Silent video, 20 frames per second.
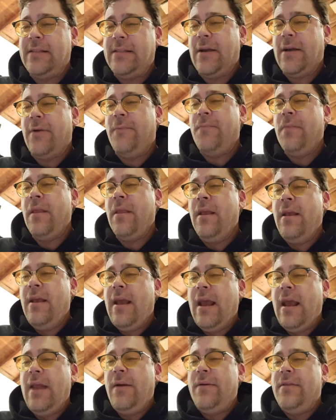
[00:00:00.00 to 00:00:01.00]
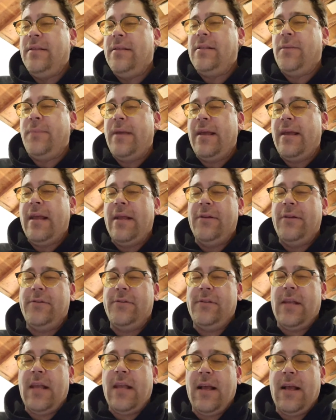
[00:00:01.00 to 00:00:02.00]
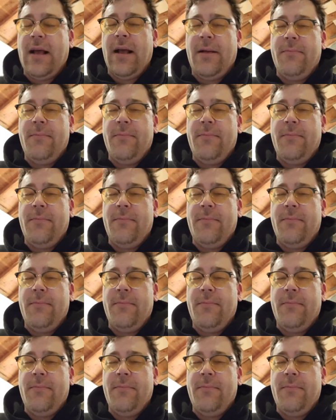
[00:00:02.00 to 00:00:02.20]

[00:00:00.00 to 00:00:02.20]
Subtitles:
So anyway, this will be an interesting